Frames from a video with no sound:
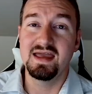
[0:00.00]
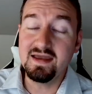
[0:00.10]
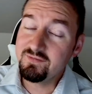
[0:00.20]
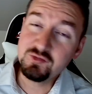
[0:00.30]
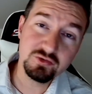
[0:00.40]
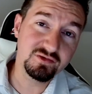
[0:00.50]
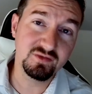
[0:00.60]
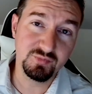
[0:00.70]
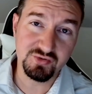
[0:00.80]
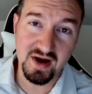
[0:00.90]
If you're a
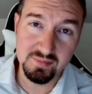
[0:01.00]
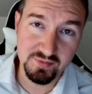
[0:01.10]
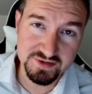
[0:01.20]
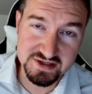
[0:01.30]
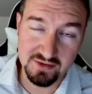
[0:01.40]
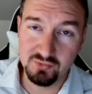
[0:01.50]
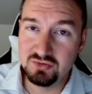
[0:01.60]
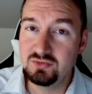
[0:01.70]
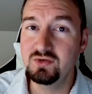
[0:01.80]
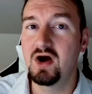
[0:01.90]
subscriber to the channel,
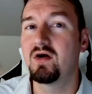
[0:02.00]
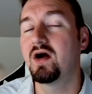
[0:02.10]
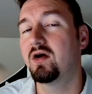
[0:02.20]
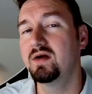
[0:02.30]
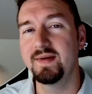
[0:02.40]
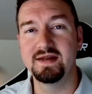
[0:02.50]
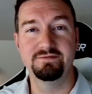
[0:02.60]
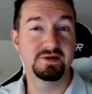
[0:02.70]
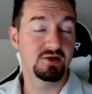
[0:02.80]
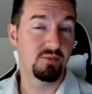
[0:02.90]
you know I already made
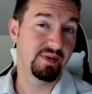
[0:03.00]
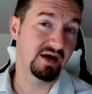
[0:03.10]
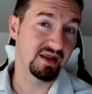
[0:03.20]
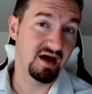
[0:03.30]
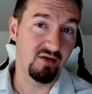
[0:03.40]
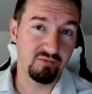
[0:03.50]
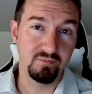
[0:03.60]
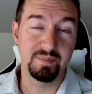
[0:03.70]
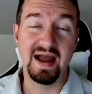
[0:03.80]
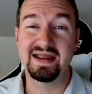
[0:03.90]
a video about
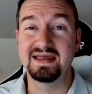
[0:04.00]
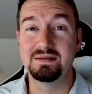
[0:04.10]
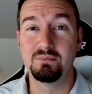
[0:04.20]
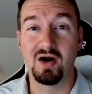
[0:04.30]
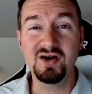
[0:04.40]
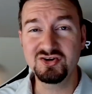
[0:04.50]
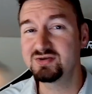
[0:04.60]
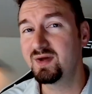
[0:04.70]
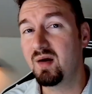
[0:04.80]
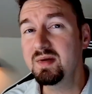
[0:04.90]
e.l.f. back in
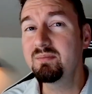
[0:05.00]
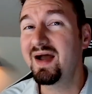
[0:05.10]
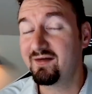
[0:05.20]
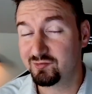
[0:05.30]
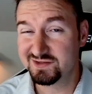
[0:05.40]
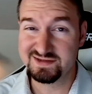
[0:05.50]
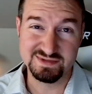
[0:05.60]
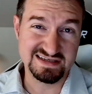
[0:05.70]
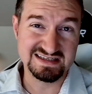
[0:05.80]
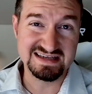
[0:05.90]
March. Coming back for
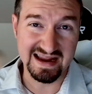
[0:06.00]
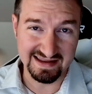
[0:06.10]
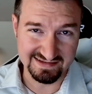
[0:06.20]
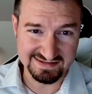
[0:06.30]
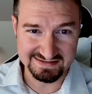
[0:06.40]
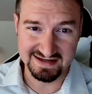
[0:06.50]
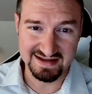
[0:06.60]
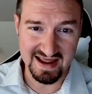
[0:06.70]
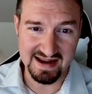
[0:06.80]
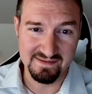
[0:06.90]
some seconds
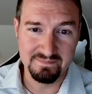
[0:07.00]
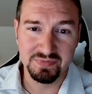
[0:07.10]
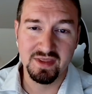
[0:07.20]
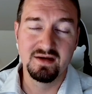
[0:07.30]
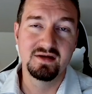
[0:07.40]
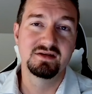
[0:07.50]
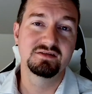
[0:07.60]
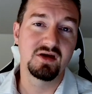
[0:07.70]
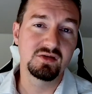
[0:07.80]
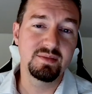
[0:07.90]
today
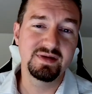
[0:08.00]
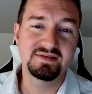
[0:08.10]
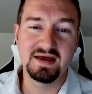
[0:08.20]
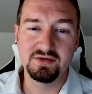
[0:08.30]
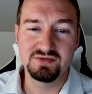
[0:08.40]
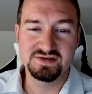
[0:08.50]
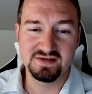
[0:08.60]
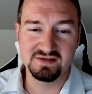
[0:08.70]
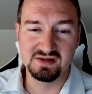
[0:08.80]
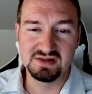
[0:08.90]
so let me tell you
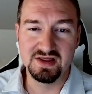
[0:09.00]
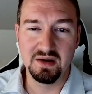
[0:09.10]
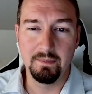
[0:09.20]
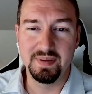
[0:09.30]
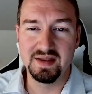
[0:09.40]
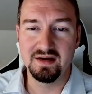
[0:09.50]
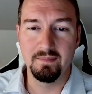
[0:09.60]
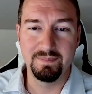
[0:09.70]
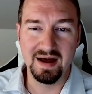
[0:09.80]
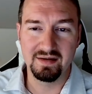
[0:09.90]
just a little bit
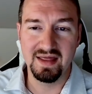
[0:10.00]
about